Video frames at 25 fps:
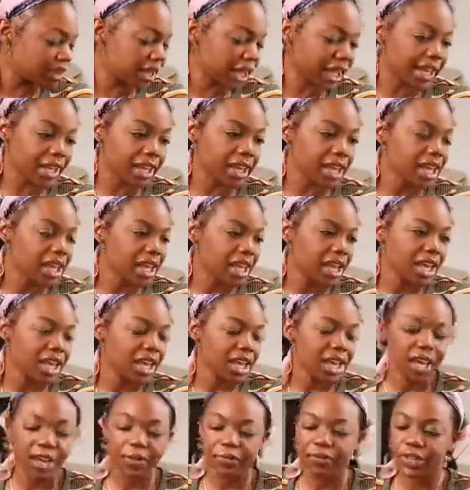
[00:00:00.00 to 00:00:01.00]
Like,
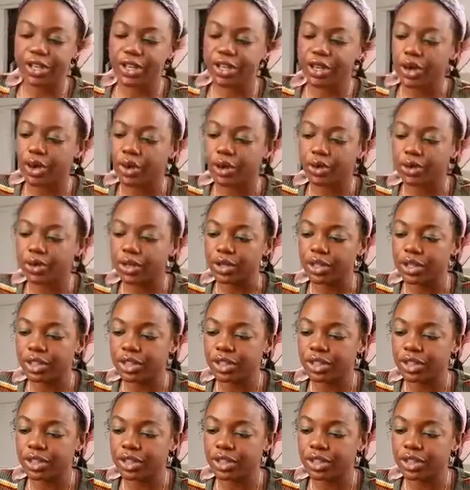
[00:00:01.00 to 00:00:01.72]
you know,